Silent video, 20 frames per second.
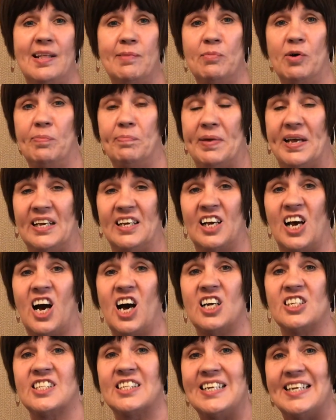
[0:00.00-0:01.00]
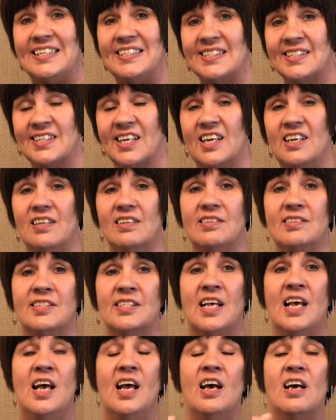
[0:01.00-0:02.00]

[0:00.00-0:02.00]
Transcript: them up in gardening skills,